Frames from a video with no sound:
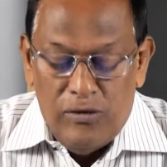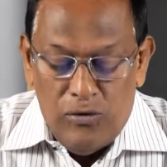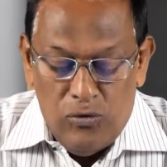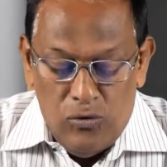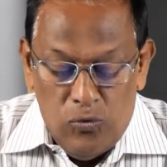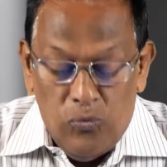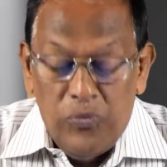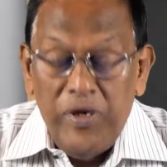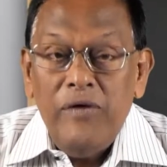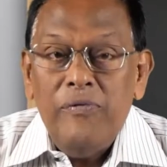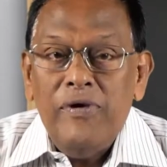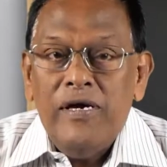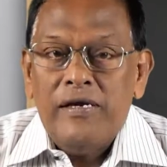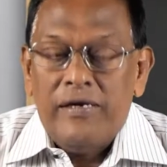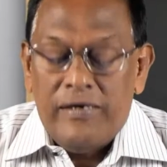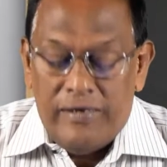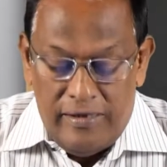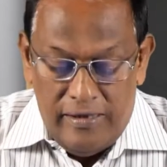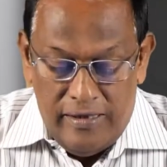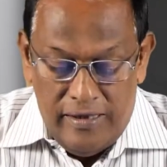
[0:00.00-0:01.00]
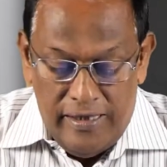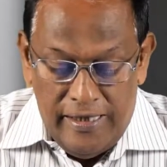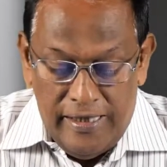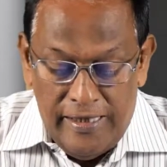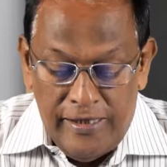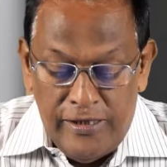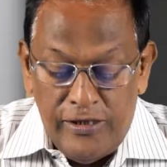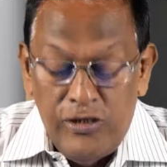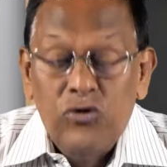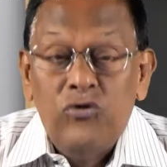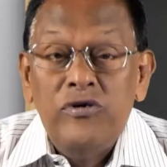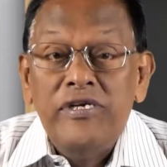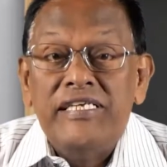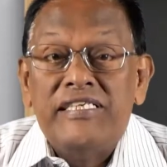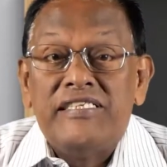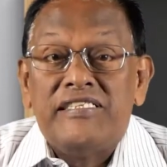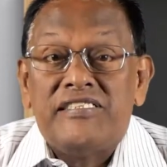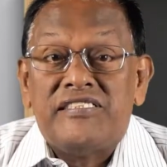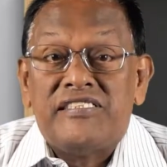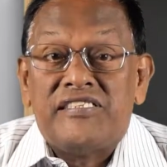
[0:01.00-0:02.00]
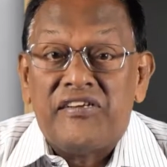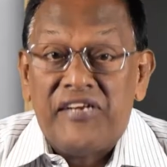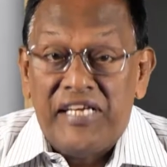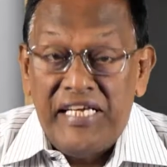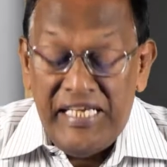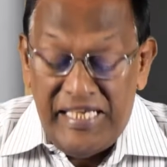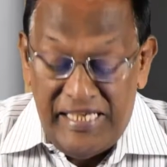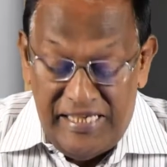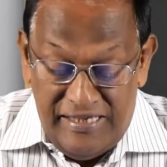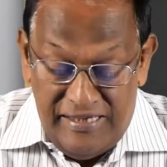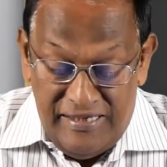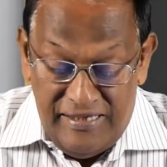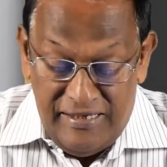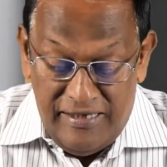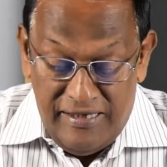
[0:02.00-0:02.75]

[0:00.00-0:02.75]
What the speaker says: We were in Unit 3,